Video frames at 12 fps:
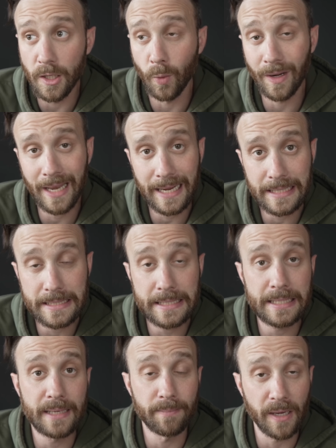lower
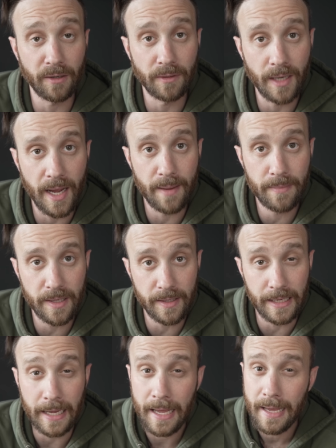latency, and better
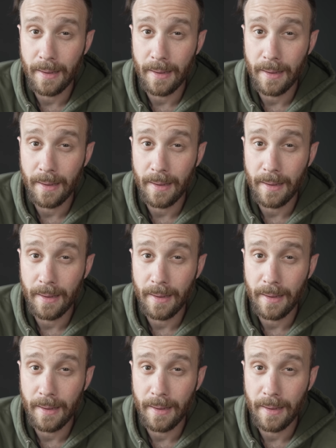reliability.